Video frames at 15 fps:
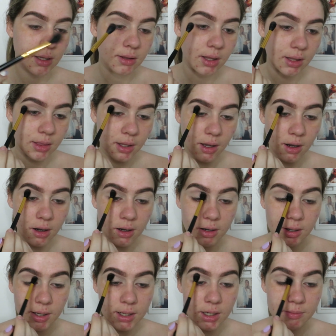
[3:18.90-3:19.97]
that they
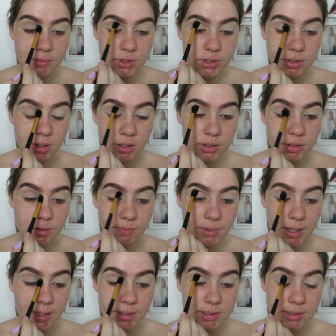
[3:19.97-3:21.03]
are, and I'm just going to
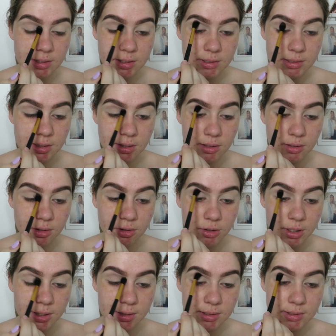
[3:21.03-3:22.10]
place this in the
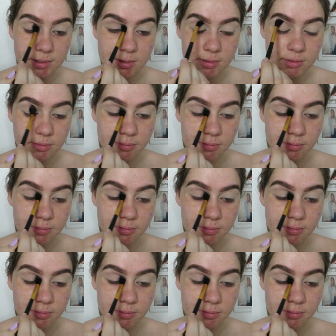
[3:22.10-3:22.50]
crease.